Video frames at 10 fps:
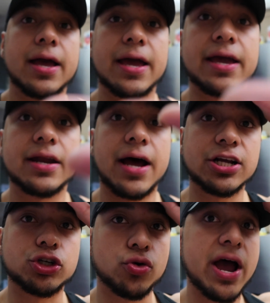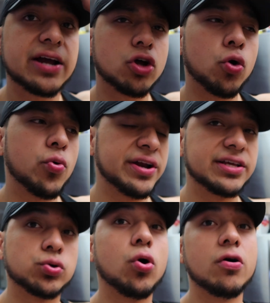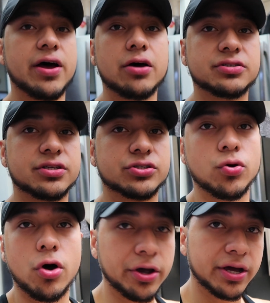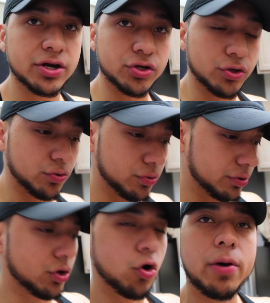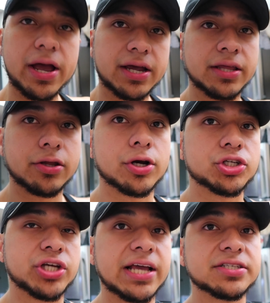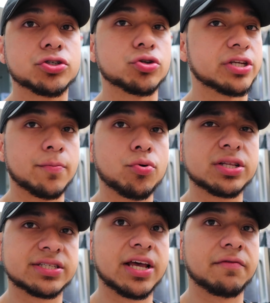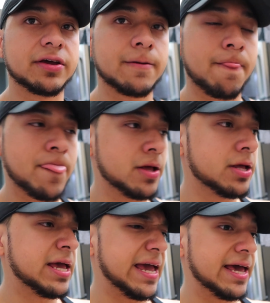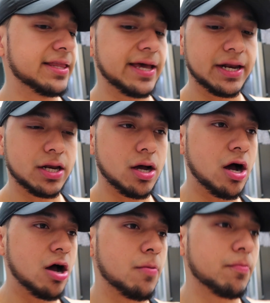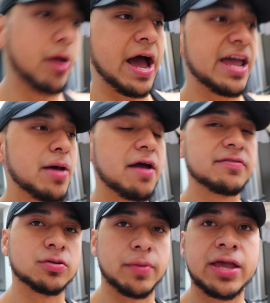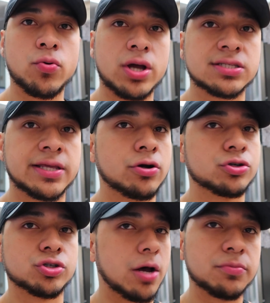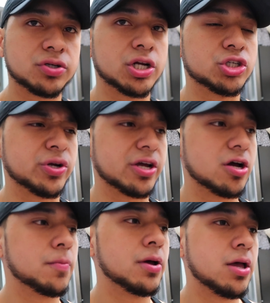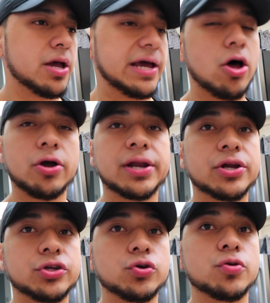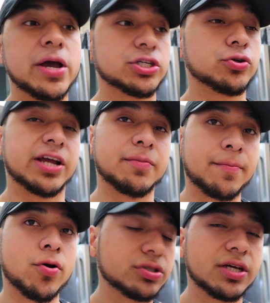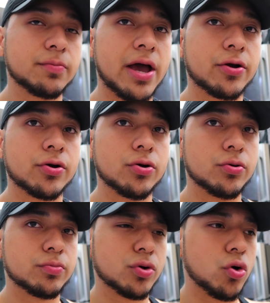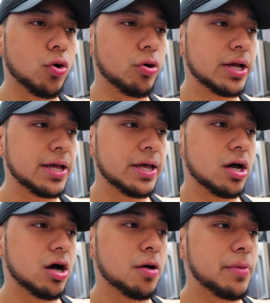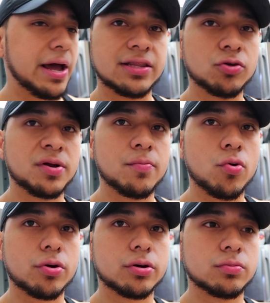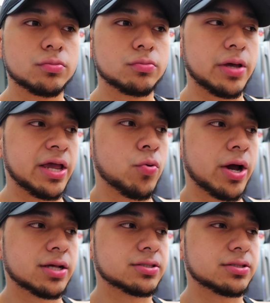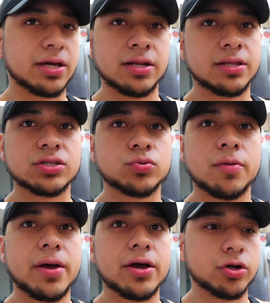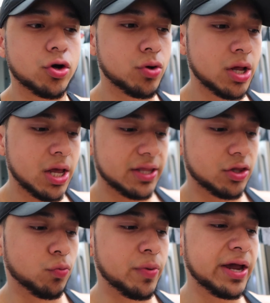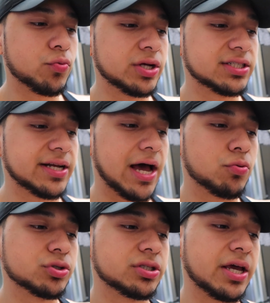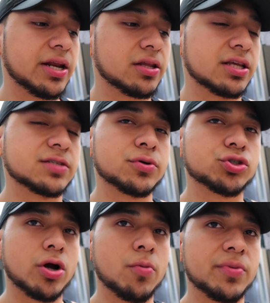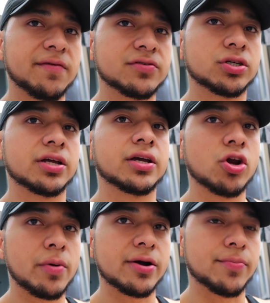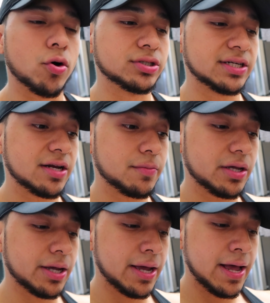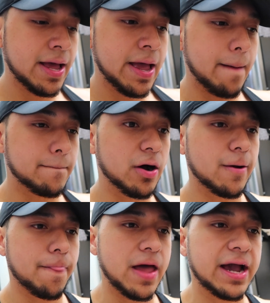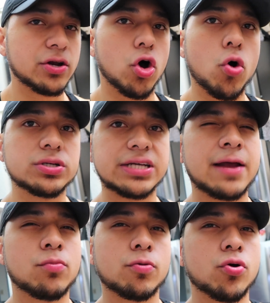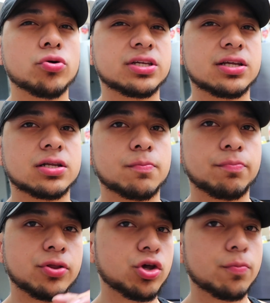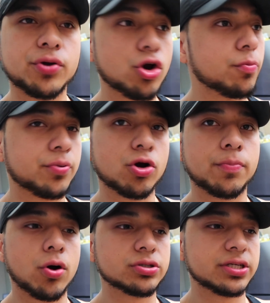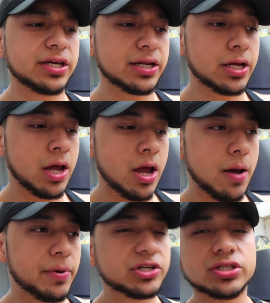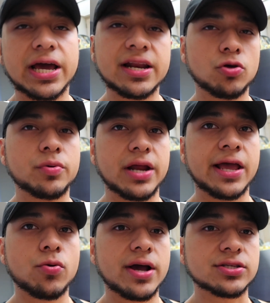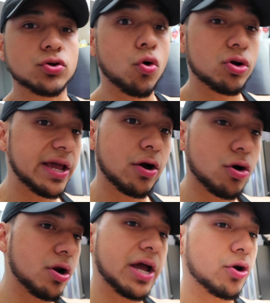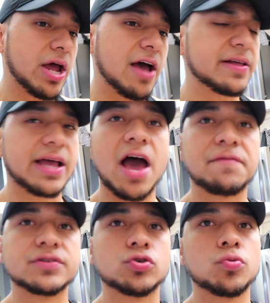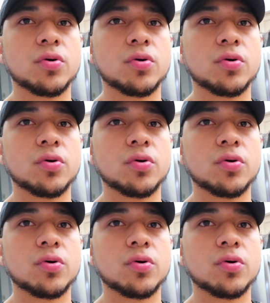And I tracked already 12 ounces. So all you gotta do, go back there and change it to 10.7. And then I am having some egg whites later. I'm just gonna drink them. And all I gotta do to make sure I hit my protein macro goal, add a little bit more egg whites, and that's where I'm at, you know. The main reason I was getting this much ground beef is to get a good amount of protein in me, but I can always add more protein, pure protein, by just adding a little bit of egg whites, or later on I could have like half a scoop